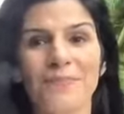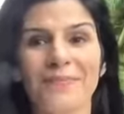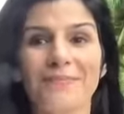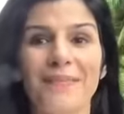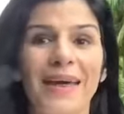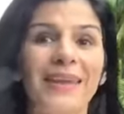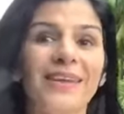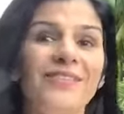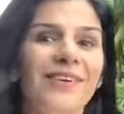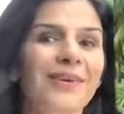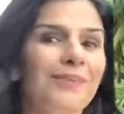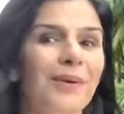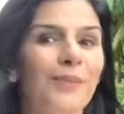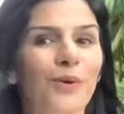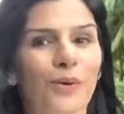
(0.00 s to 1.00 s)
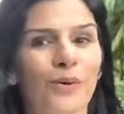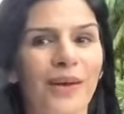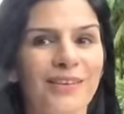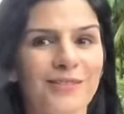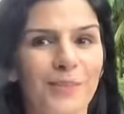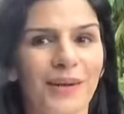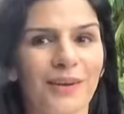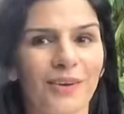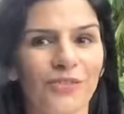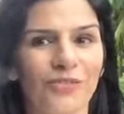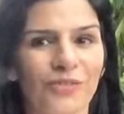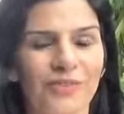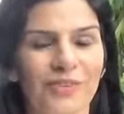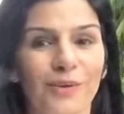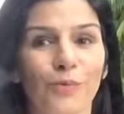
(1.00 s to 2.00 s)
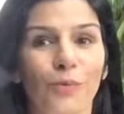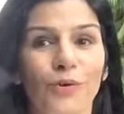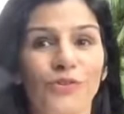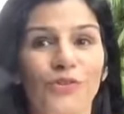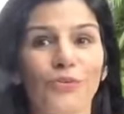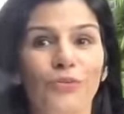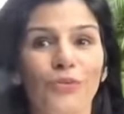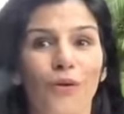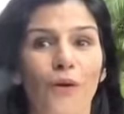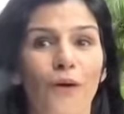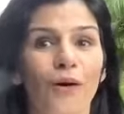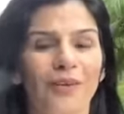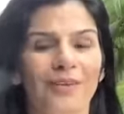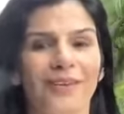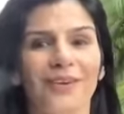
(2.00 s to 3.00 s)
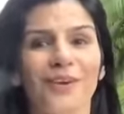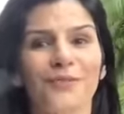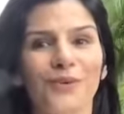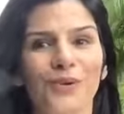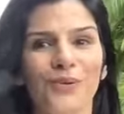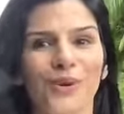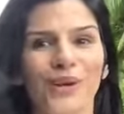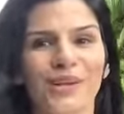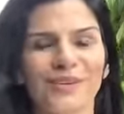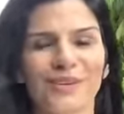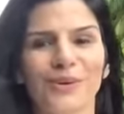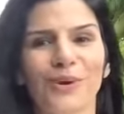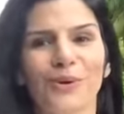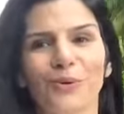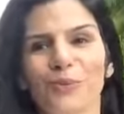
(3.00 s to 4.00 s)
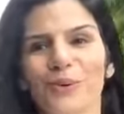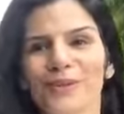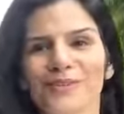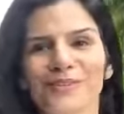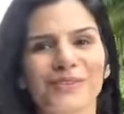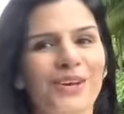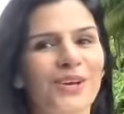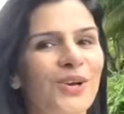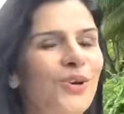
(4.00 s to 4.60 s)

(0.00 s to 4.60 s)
managing maybe your expectations that what you thought that it will really turn out to be this